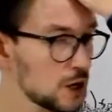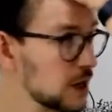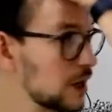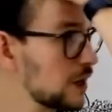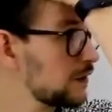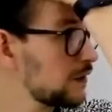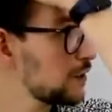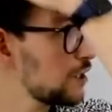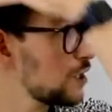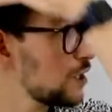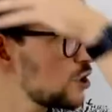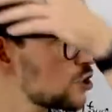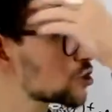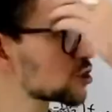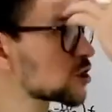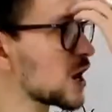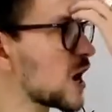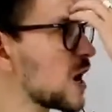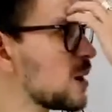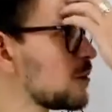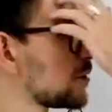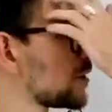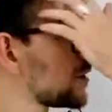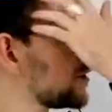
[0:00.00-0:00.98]
And each
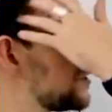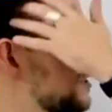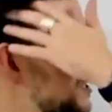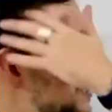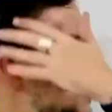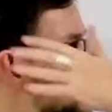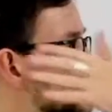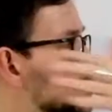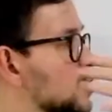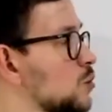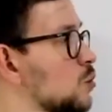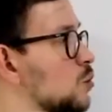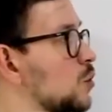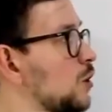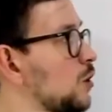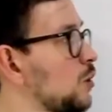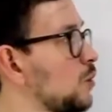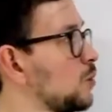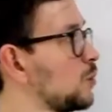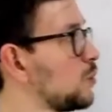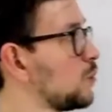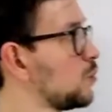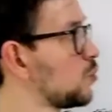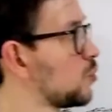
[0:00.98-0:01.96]
time the Dijkstra
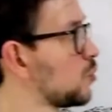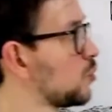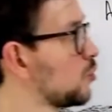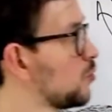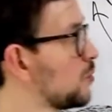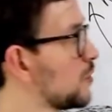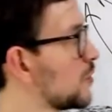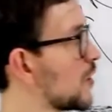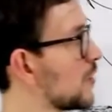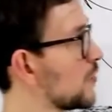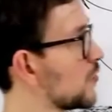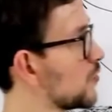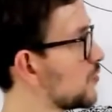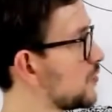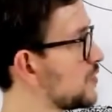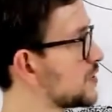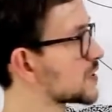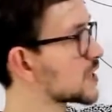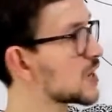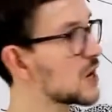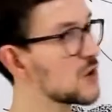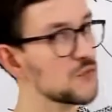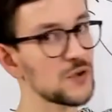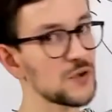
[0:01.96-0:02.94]
will be run in this
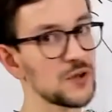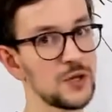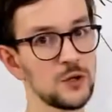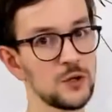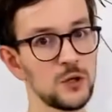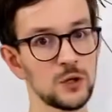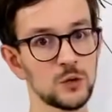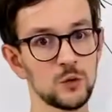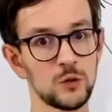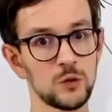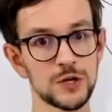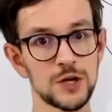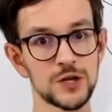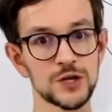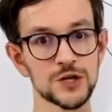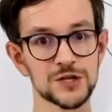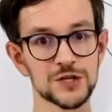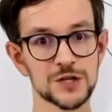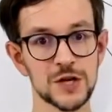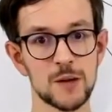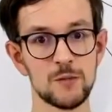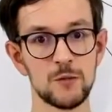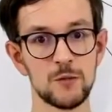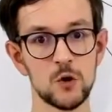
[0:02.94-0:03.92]
graph, and it will take
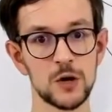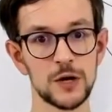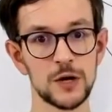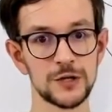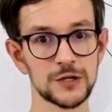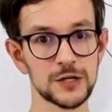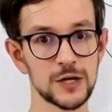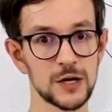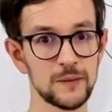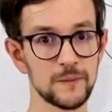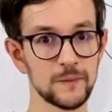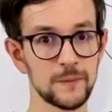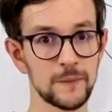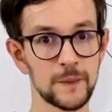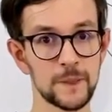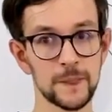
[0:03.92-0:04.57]
just m log n time.